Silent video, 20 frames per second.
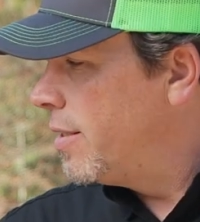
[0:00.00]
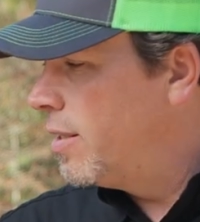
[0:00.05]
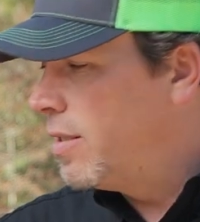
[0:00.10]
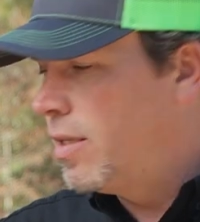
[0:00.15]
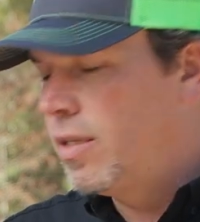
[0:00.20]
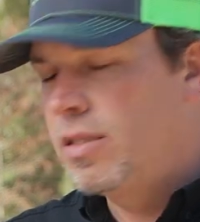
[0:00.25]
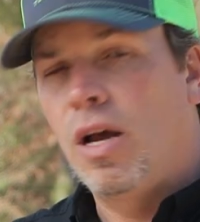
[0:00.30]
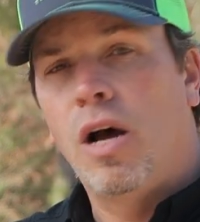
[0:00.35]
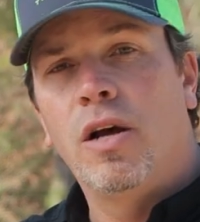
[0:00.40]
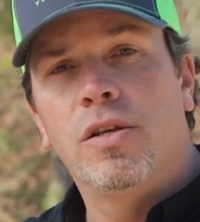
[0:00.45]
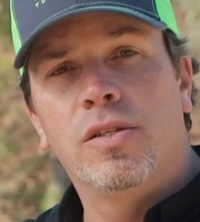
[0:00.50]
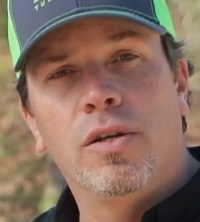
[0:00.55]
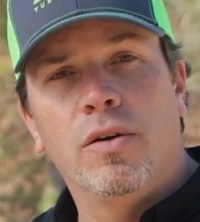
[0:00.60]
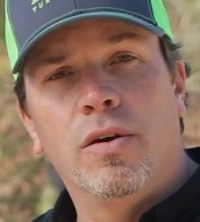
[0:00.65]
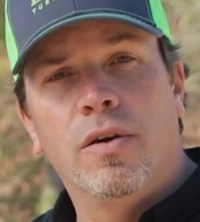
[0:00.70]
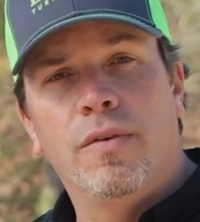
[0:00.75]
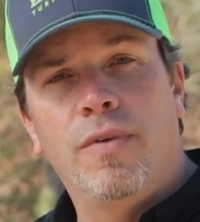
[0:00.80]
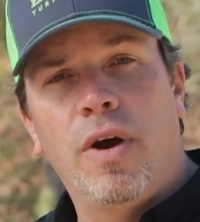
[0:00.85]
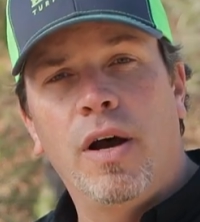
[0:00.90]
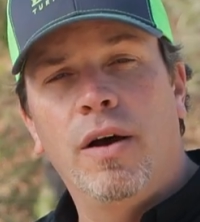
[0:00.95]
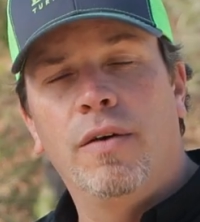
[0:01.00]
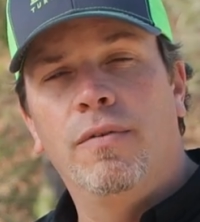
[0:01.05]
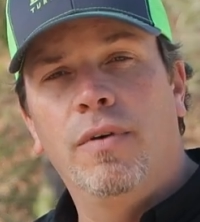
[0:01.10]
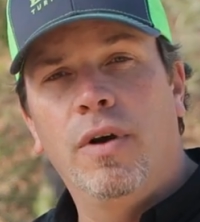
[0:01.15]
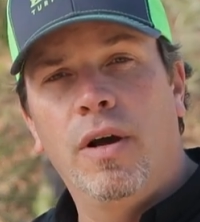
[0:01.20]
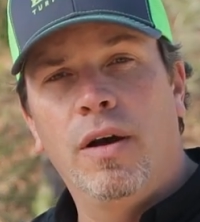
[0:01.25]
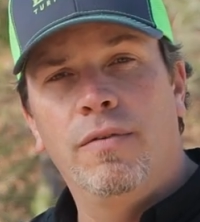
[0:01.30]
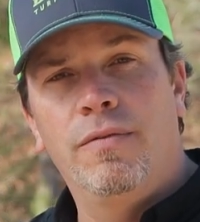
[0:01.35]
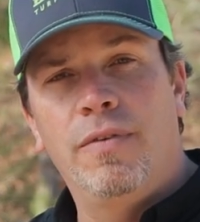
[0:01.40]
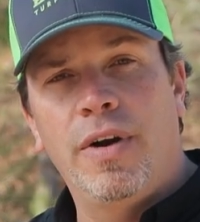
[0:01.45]
this is also
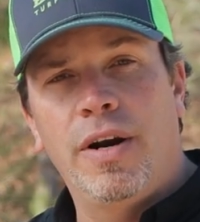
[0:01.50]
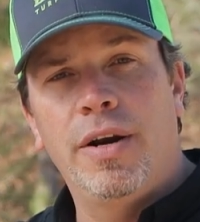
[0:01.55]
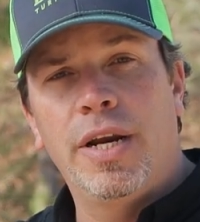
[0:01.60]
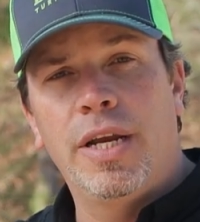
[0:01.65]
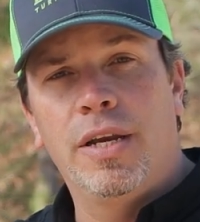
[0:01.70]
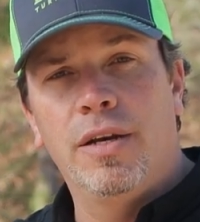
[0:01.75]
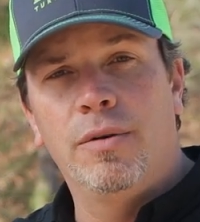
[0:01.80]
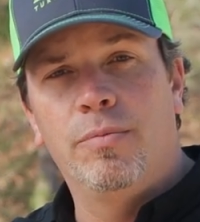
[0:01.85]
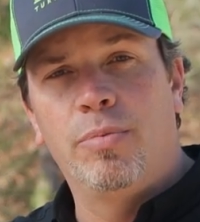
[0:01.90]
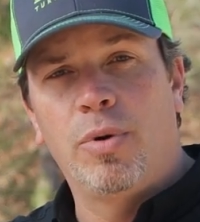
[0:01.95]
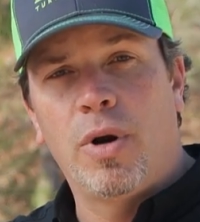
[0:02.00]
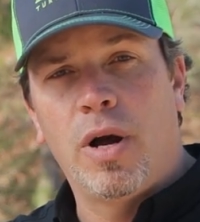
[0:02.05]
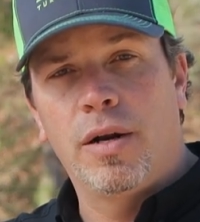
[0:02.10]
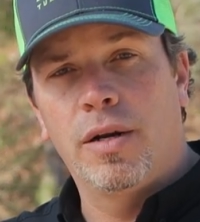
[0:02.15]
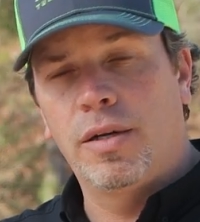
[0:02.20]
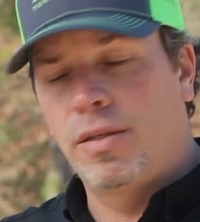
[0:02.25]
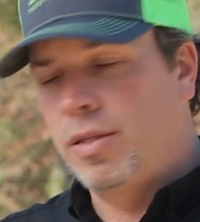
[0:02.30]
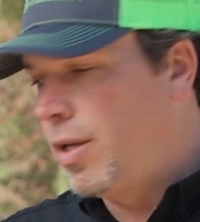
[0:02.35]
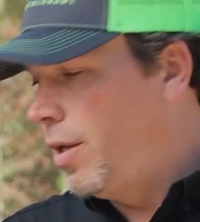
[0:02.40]
a very good product